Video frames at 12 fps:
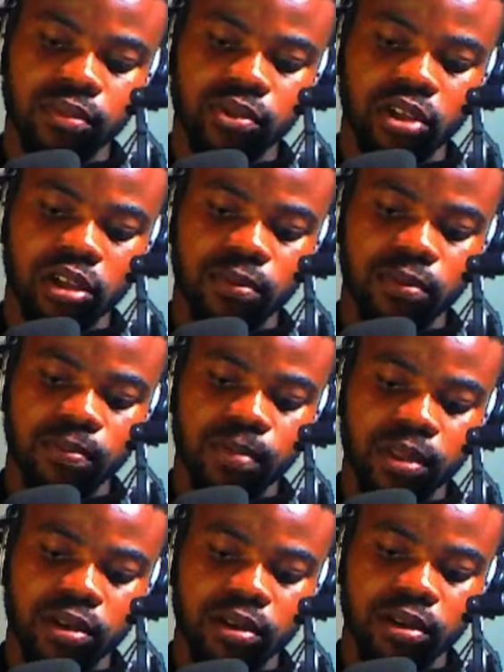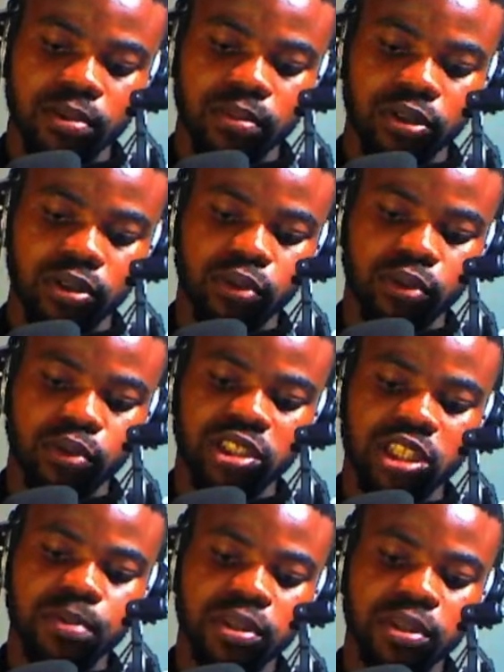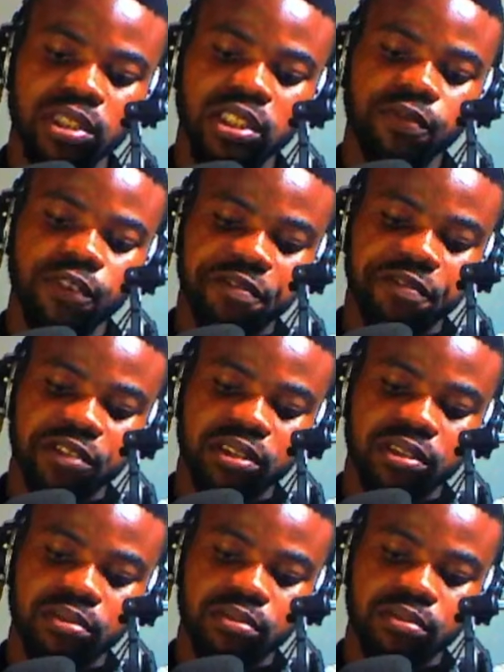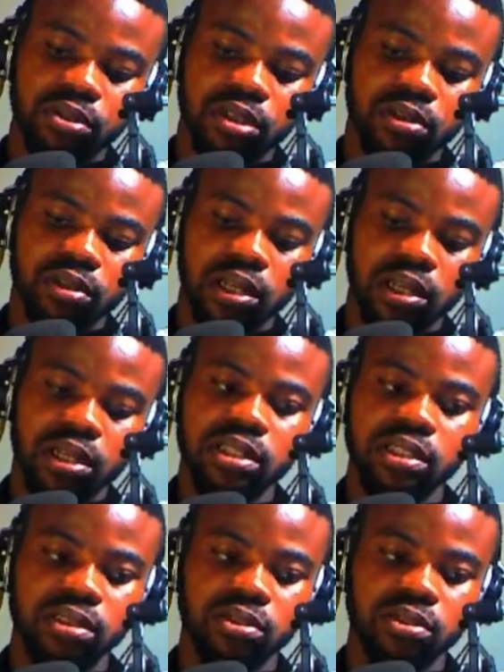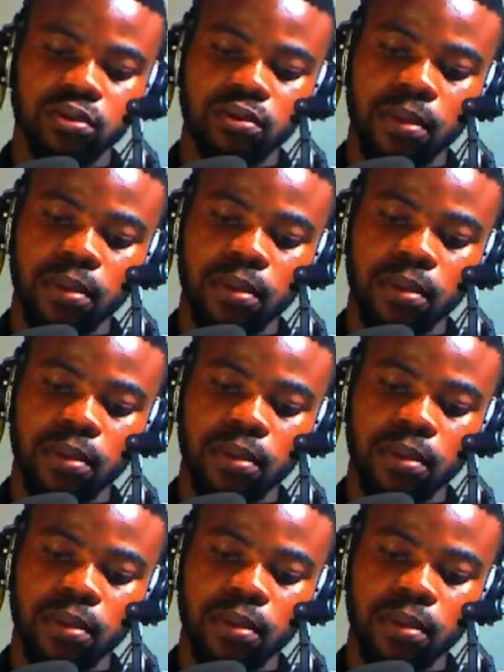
okay, but it was skipping this 5th, okay, underneath. So